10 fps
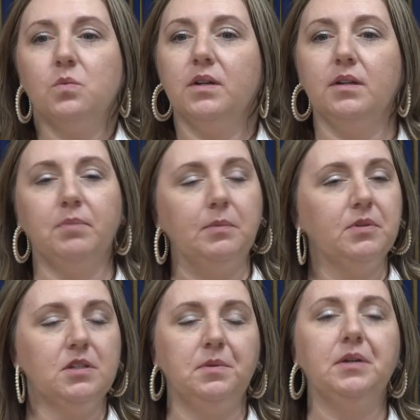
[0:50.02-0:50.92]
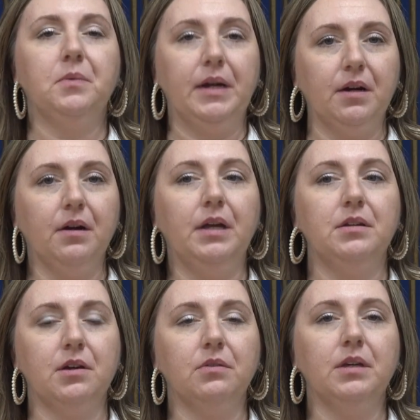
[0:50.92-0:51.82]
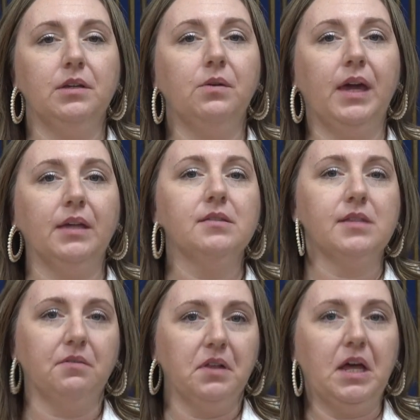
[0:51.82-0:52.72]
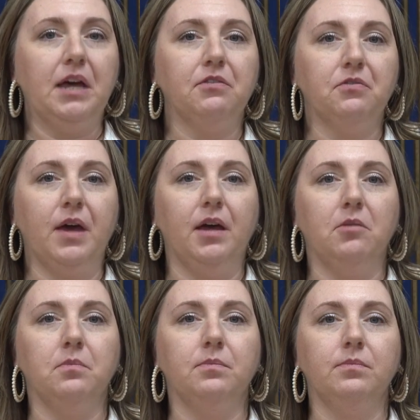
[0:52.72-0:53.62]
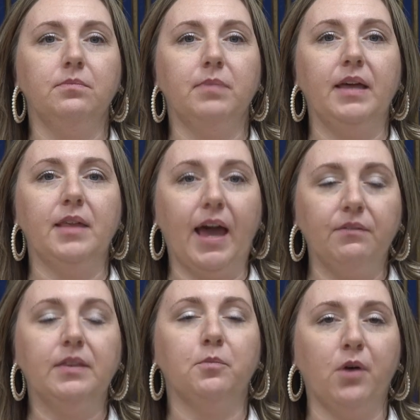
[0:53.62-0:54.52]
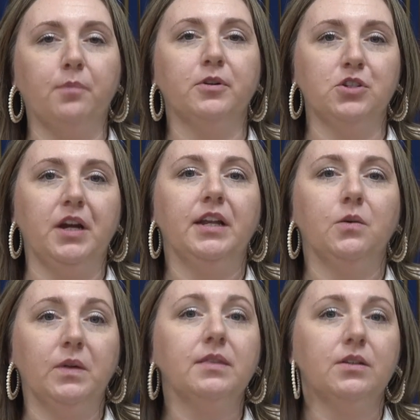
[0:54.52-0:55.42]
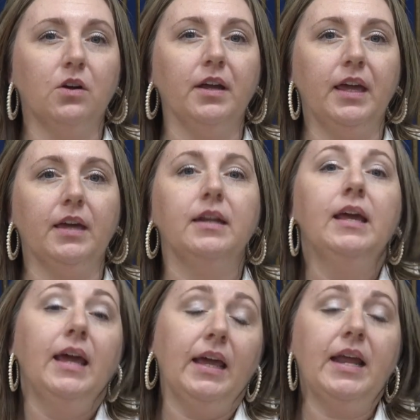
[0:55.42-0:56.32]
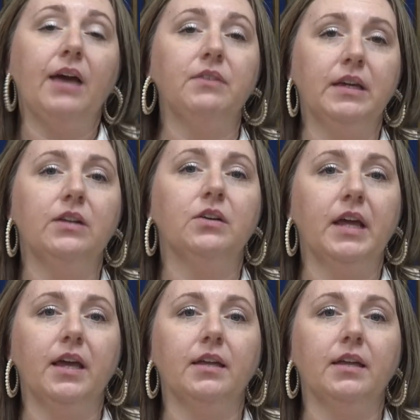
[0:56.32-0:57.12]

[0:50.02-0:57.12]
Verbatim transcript: Just want people to be aware and know that you can save a life um, by having the proper training with the Narcan and having it on